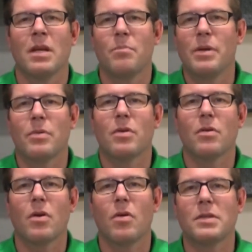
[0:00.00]
People don't
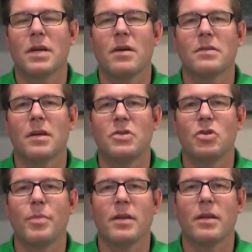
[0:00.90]
go to hotels
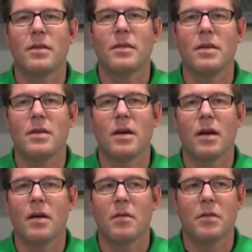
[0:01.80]
assuming that the
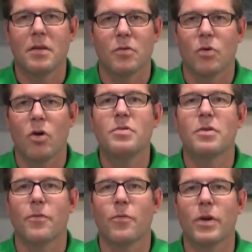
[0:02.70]
uh, that the robes
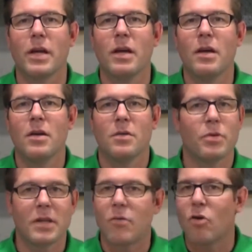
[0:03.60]
are free.
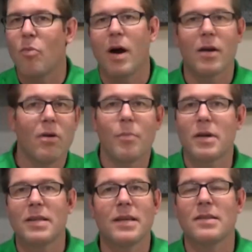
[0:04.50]
Put that robe on. Oh, I'm going
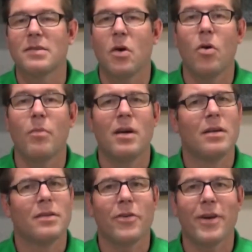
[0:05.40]
to take this home.
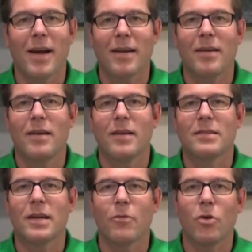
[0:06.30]
No, you're not,
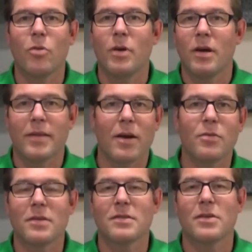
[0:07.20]
because that robe, that
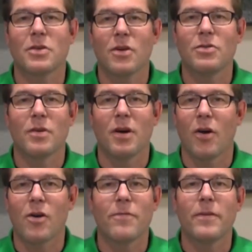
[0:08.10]
hotel's going to charge you
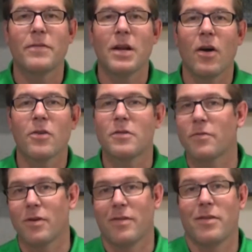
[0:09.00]
$150
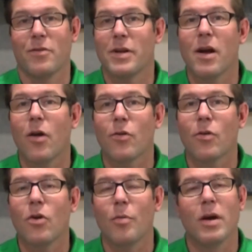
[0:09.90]
for a $30
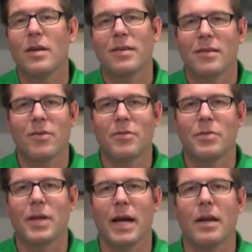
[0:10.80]
robe. Don't
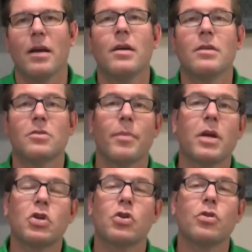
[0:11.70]
do that. So
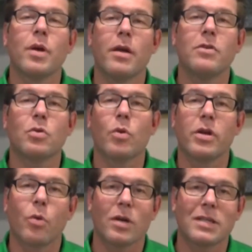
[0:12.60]
make sure you inventory
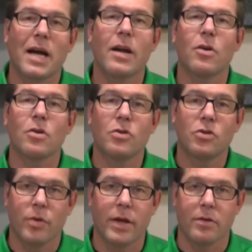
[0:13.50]
your entire
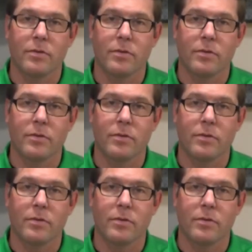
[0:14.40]
trailer.